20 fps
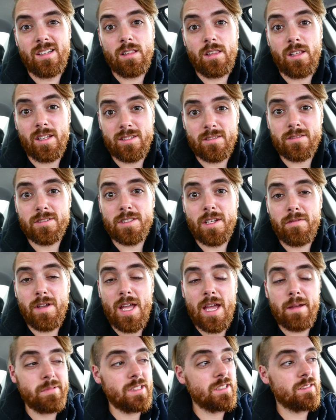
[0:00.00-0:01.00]
lots of stuff
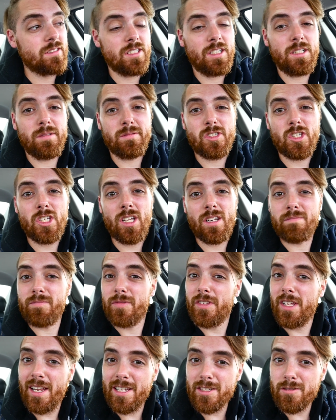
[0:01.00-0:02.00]
happened, so it's good.
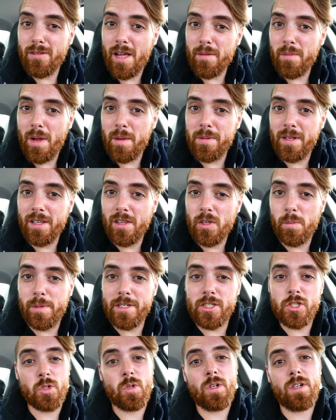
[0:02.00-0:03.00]
Today's vlog might be a little
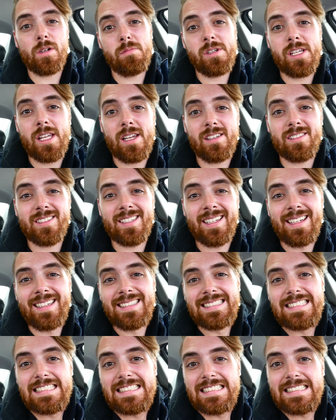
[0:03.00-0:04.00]
bit shorter because
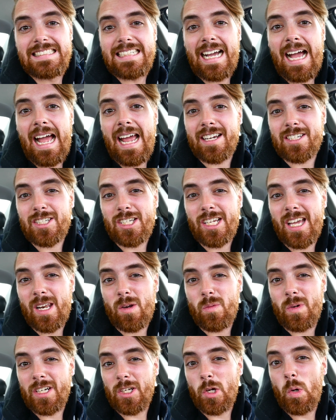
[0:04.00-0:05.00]
I actually kind
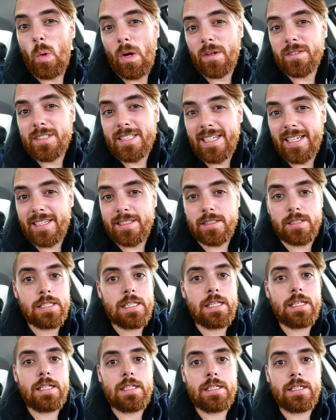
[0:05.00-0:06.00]
of want to go out tonight,
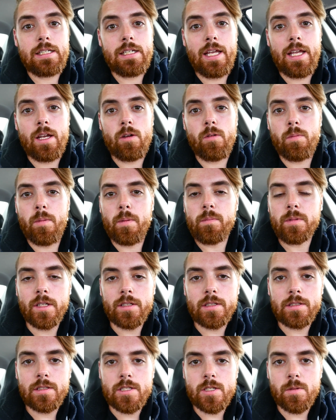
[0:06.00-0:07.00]
uh, hang out with my
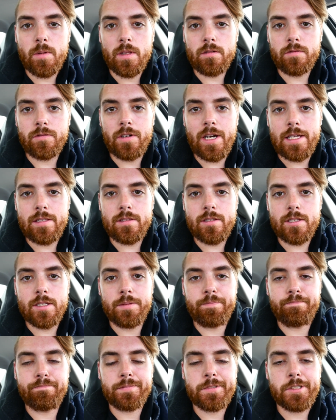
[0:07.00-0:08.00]
brother and some other friends.
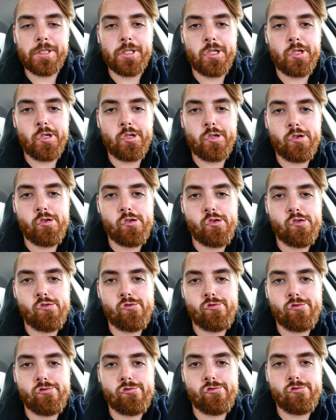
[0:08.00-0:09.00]

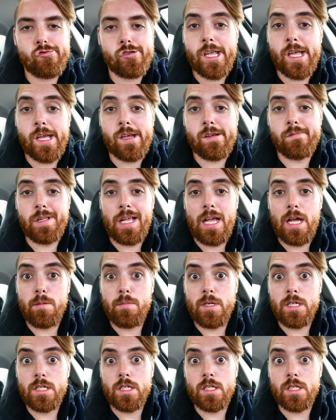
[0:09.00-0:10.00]
So yeah, I
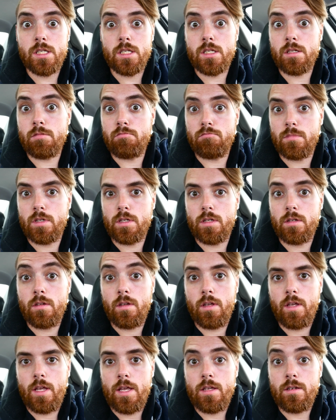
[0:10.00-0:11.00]
might just
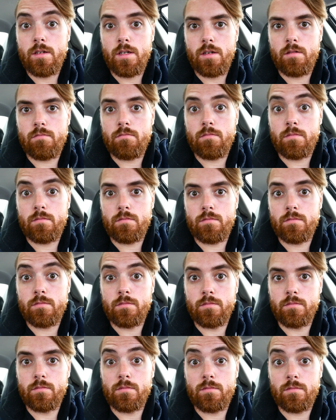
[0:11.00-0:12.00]
end it
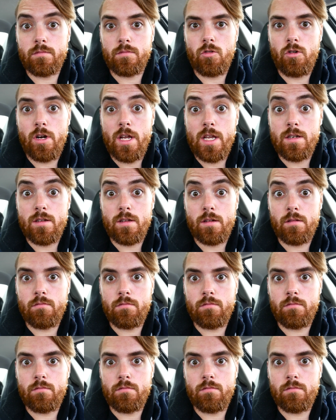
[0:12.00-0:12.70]
right